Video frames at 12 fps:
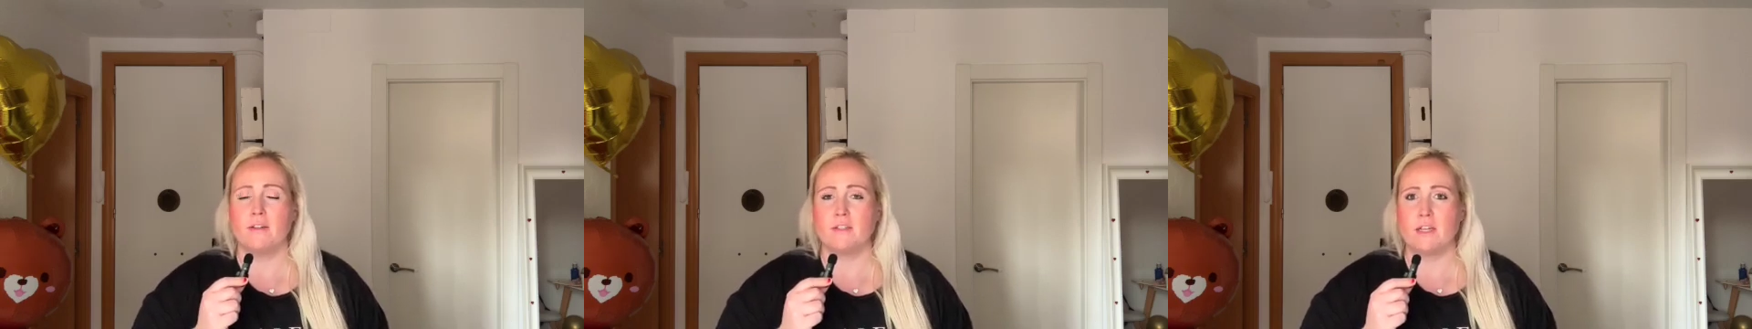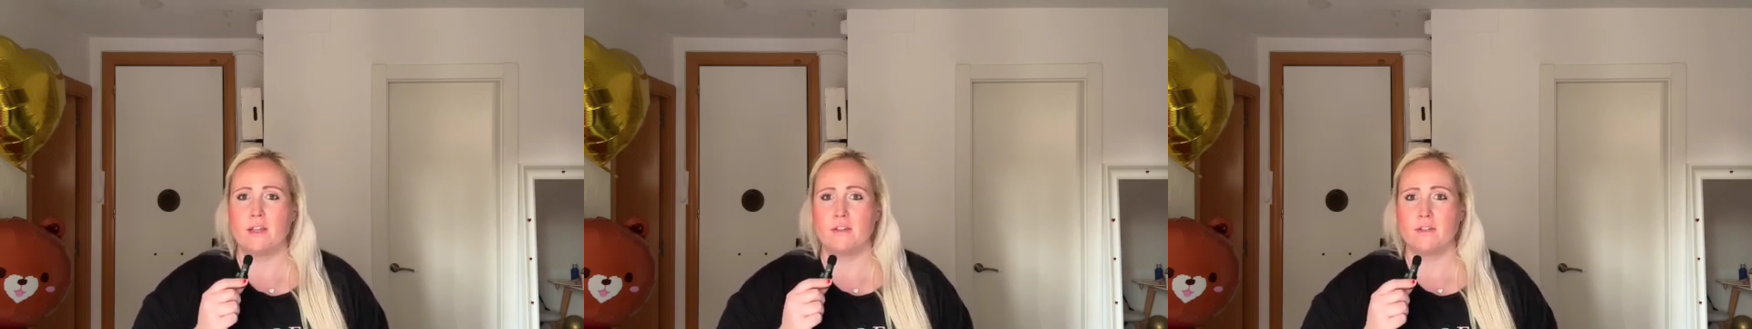
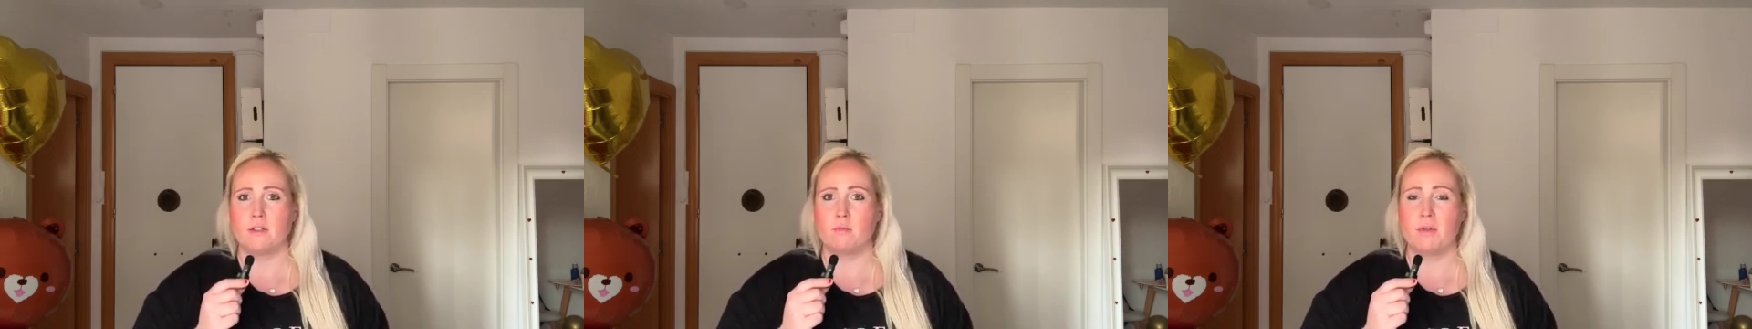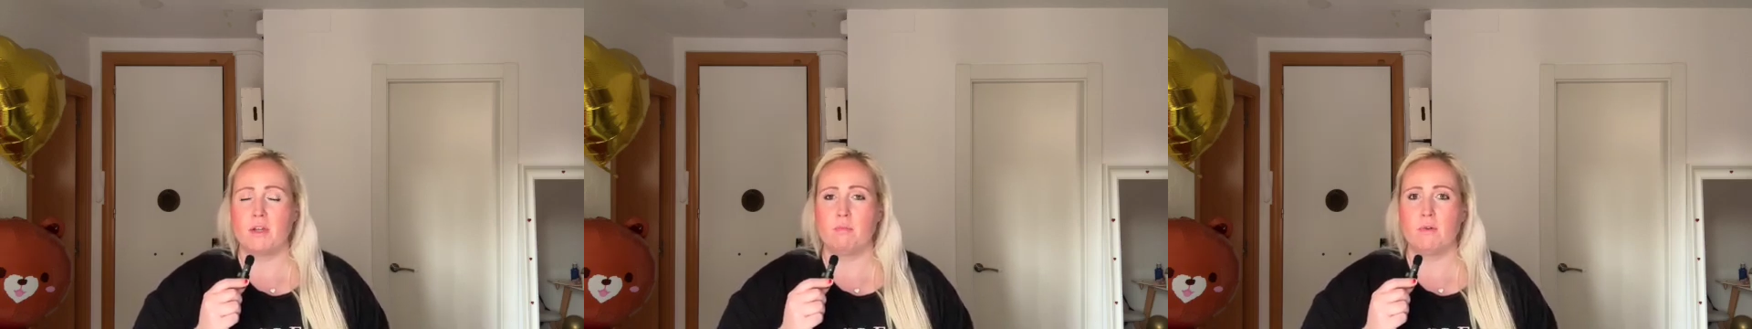say this to
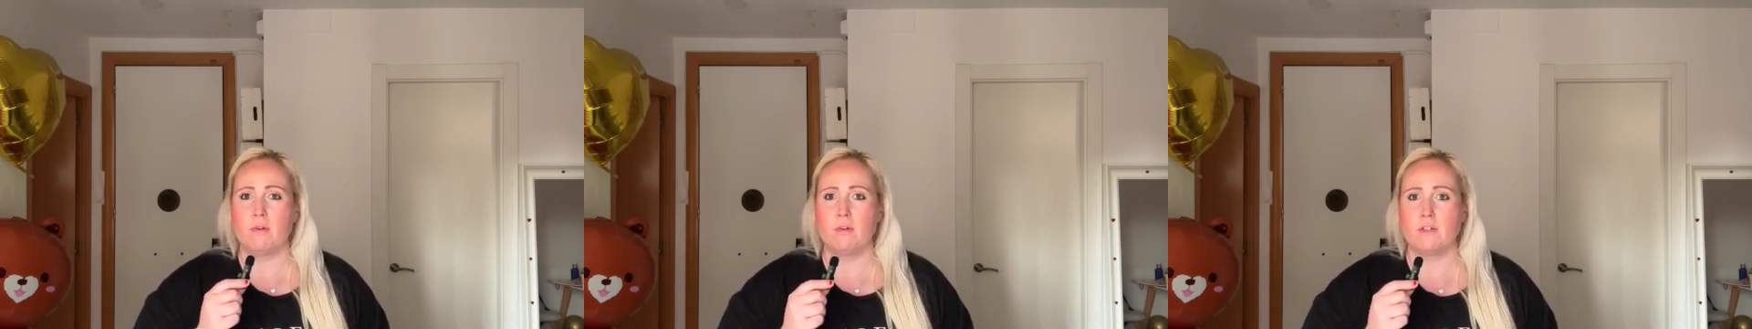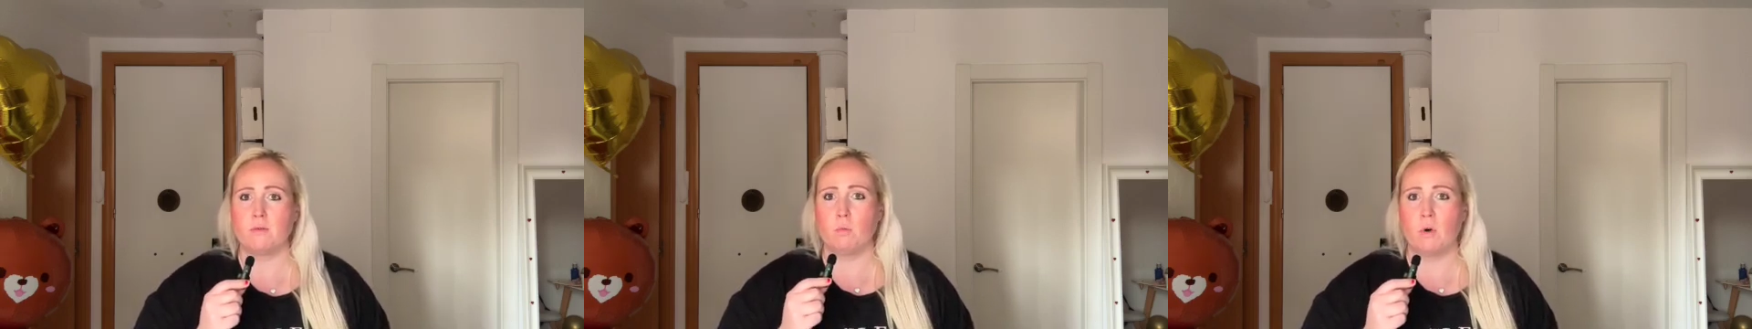people
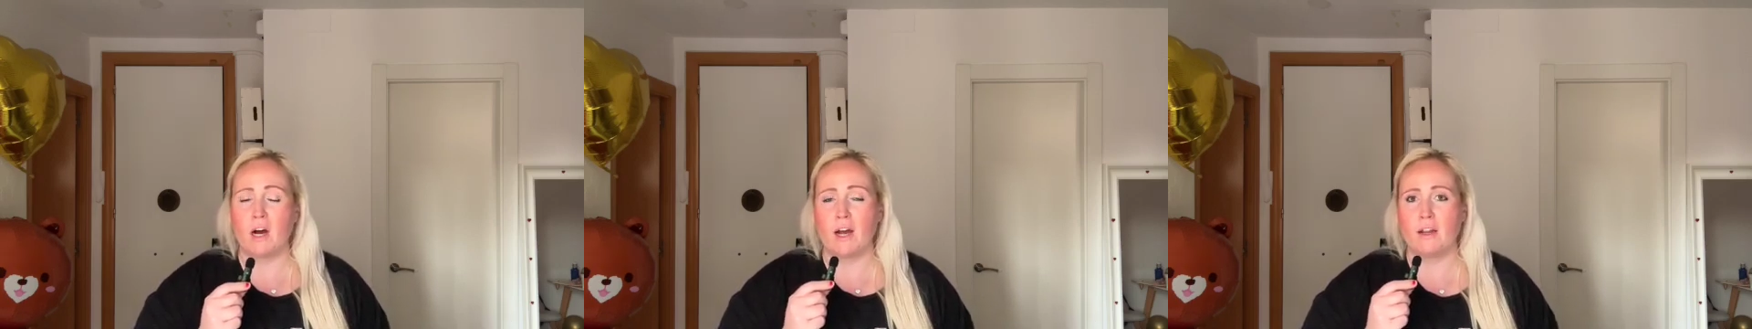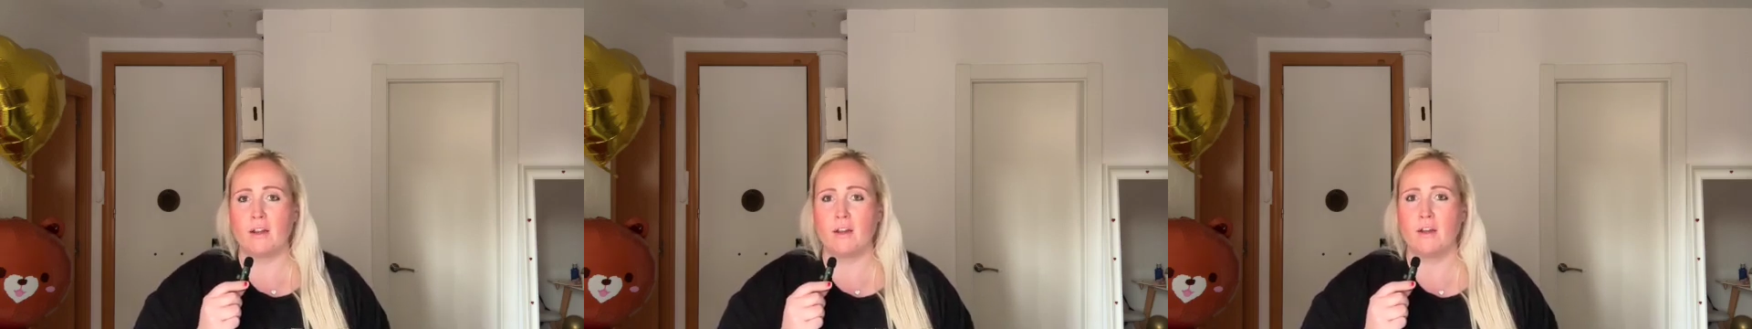is
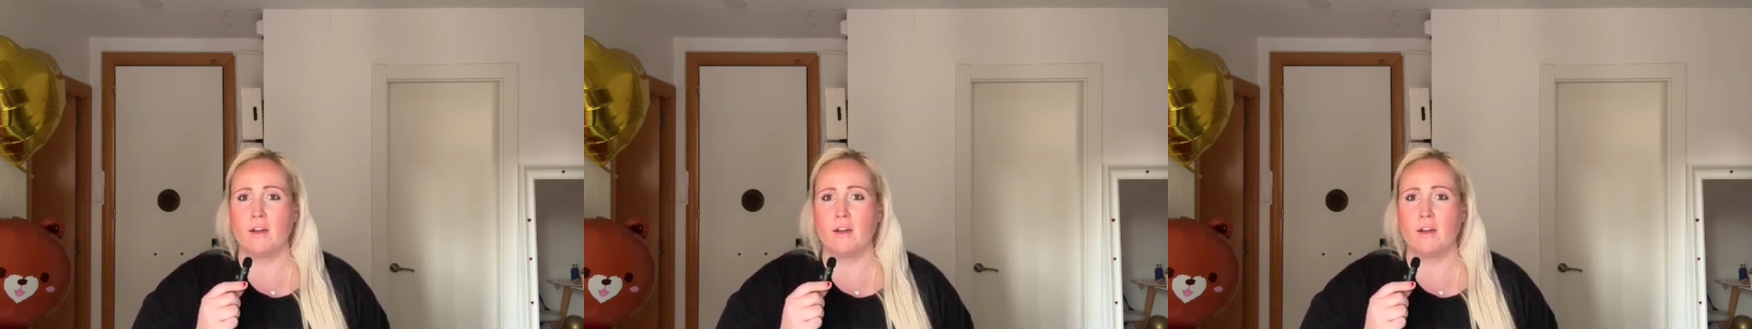why?